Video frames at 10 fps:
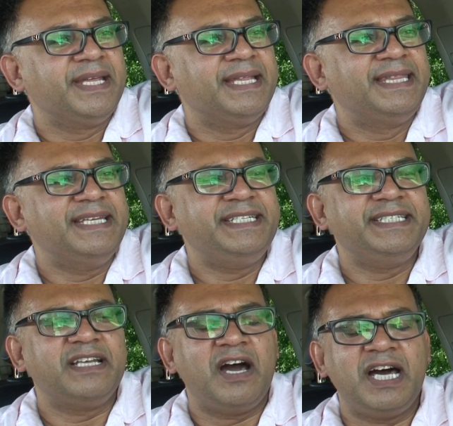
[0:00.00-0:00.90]
This
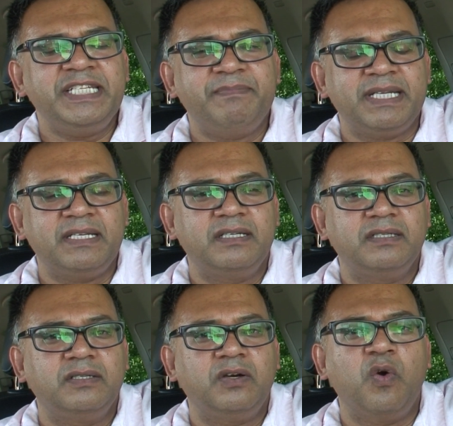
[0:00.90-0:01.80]
is the husband
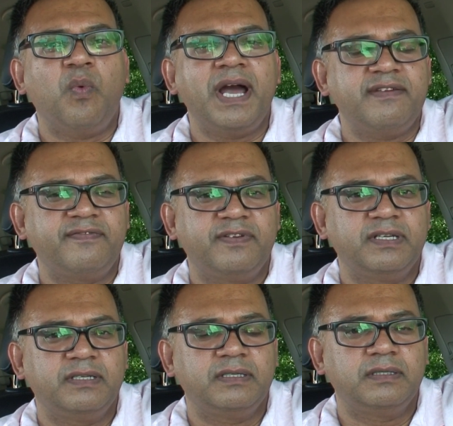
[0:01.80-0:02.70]
or wife
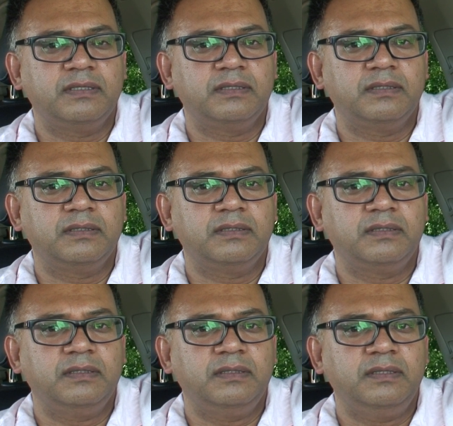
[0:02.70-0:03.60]

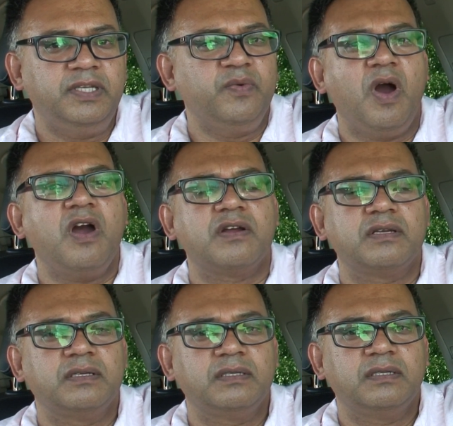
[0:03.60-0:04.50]
you are
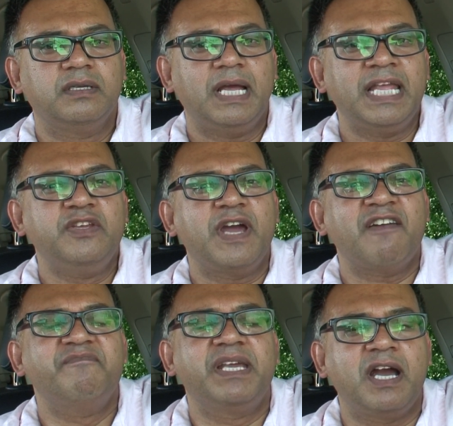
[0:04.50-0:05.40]
and you
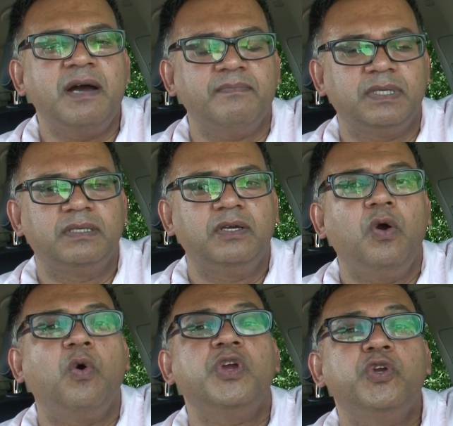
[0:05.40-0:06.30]
have become,
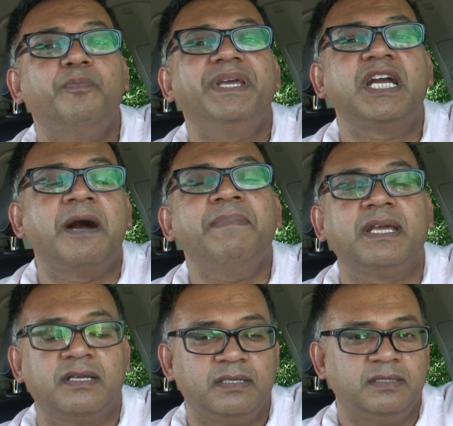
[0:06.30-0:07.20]
or you're becoming.